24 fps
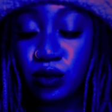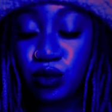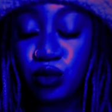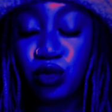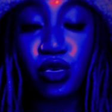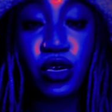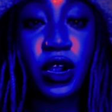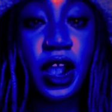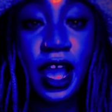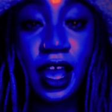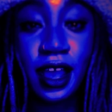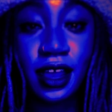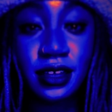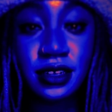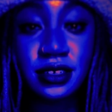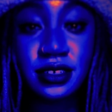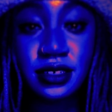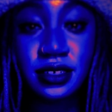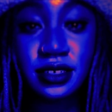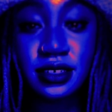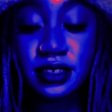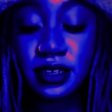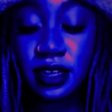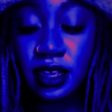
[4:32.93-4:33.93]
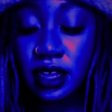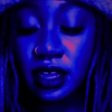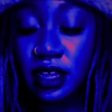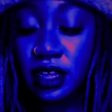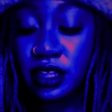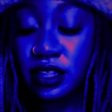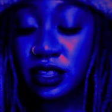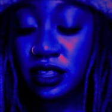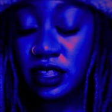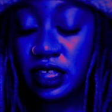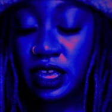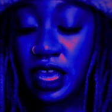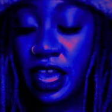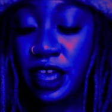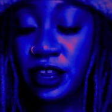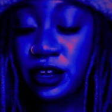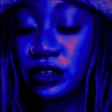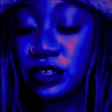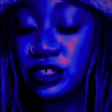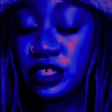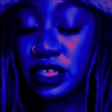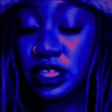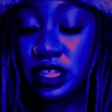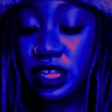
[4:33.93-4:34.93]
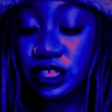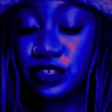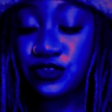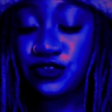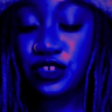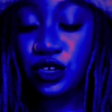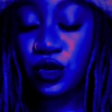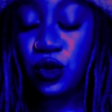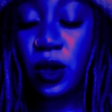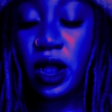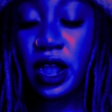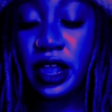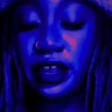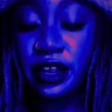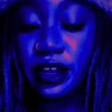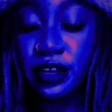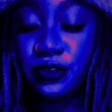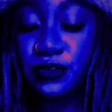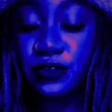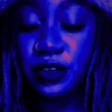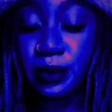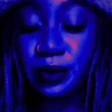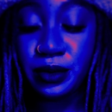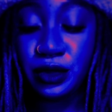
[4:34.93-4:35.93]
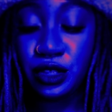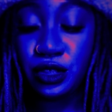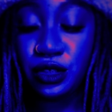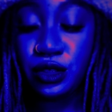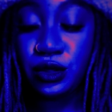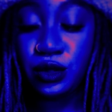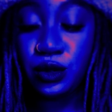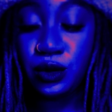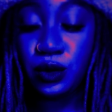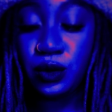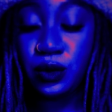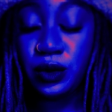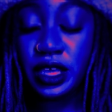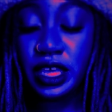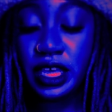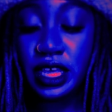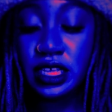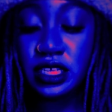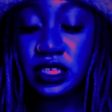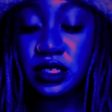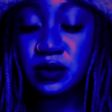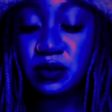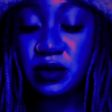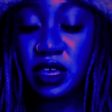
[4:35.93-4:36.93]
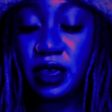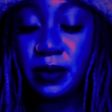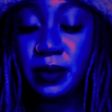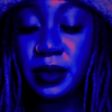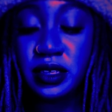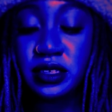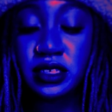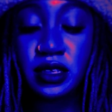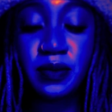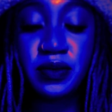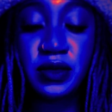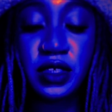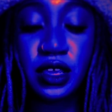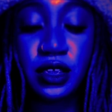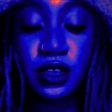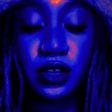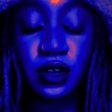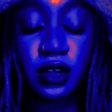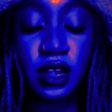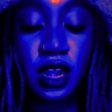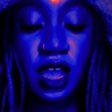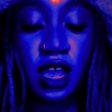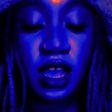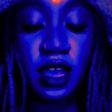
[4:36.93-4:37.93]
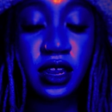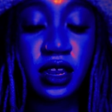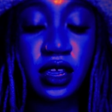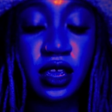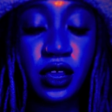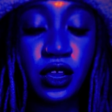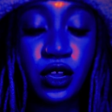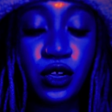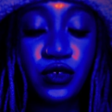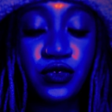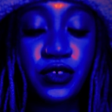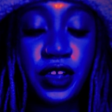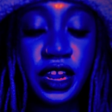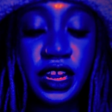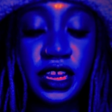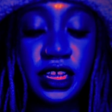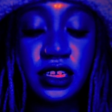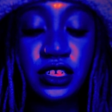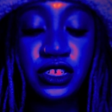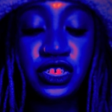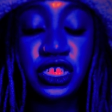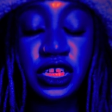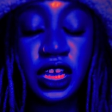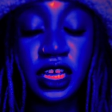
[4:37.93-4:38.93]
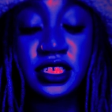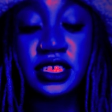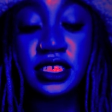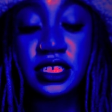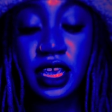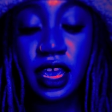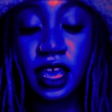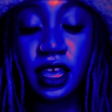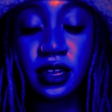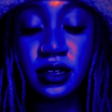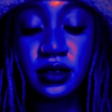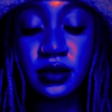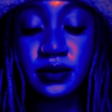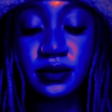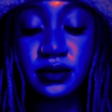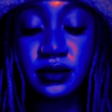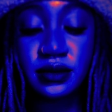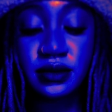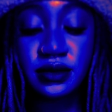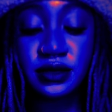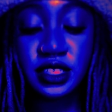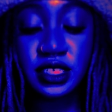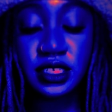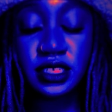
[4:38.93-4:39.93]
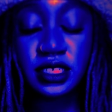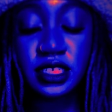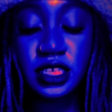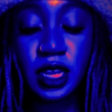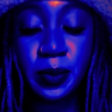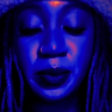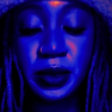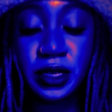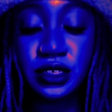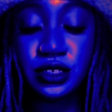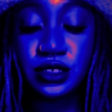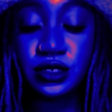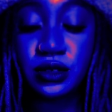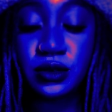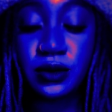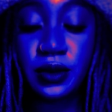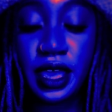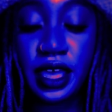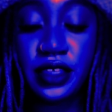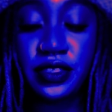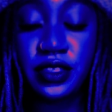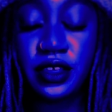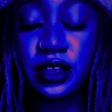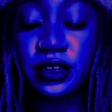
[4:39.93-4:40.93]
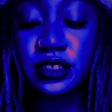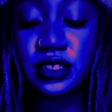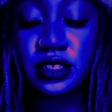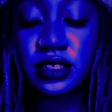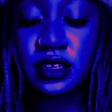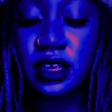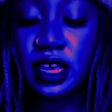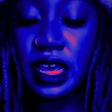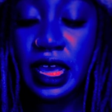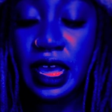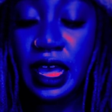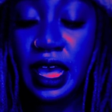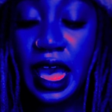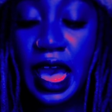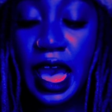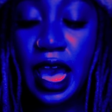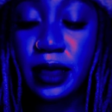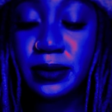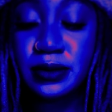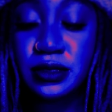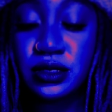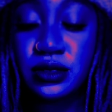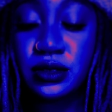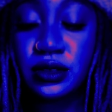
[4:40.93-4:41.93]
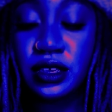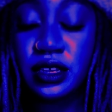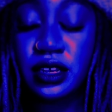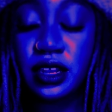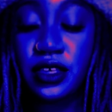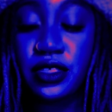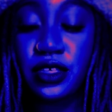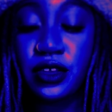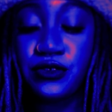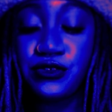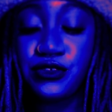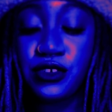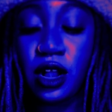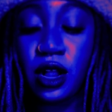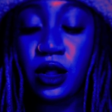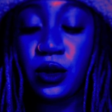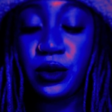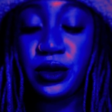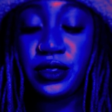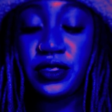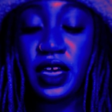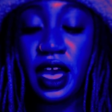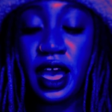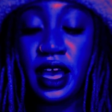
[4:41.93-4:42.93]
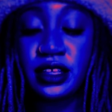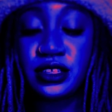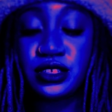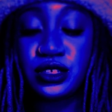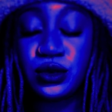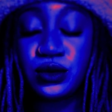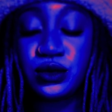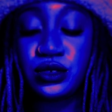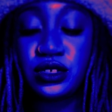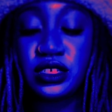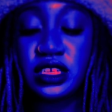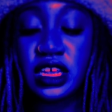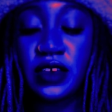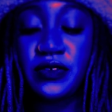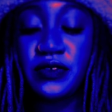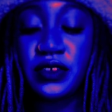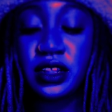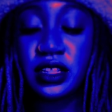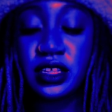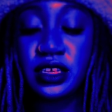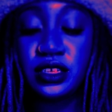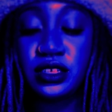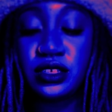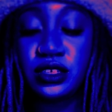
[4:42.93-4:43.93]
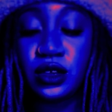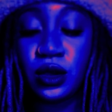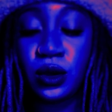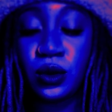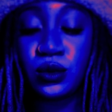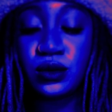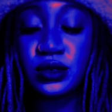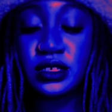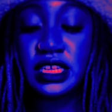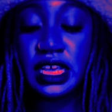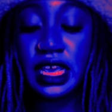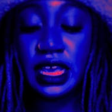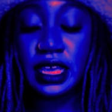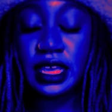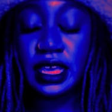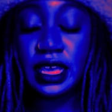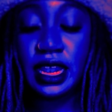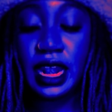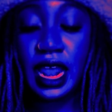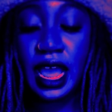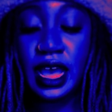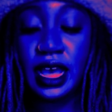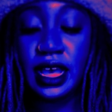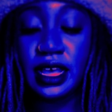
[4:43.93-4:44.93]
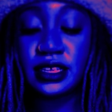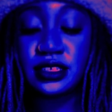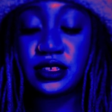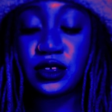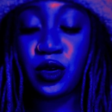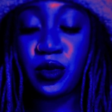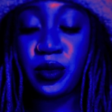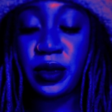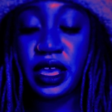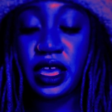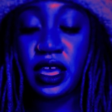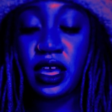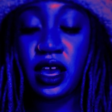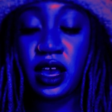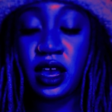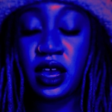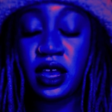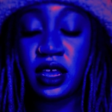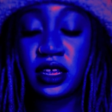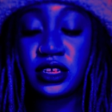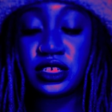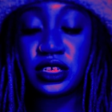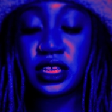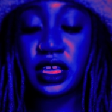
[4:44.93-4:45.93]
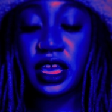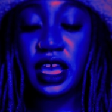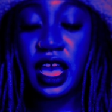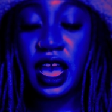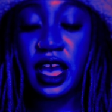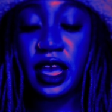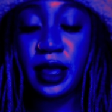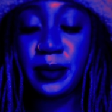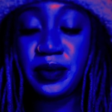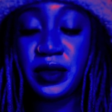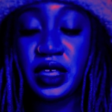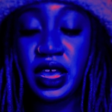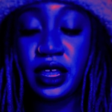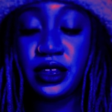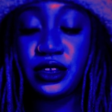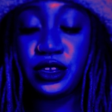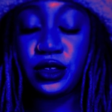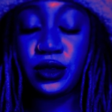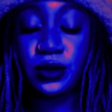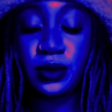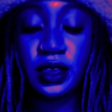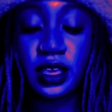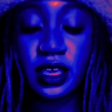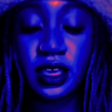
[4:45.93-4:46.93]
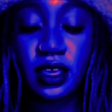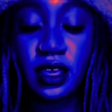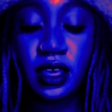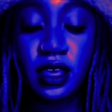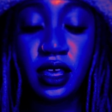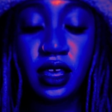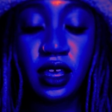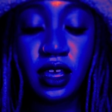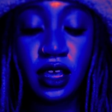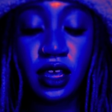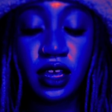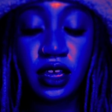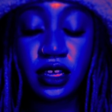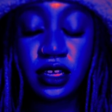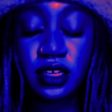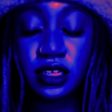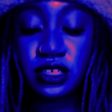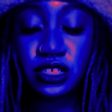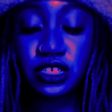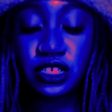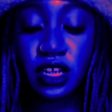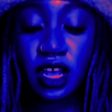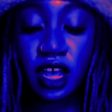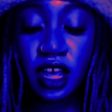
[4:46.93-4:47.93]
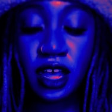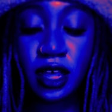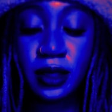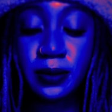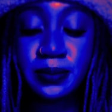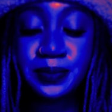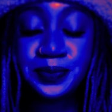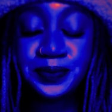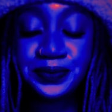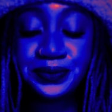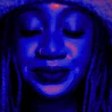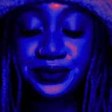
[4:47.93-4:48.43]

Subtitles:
brash. The energy that's required from you is maybe something you're not ready just yet to step into. And there's absolutely nothing wrong with that. So definitely don't take it as, oh my gosh, like I'm not doing a good job.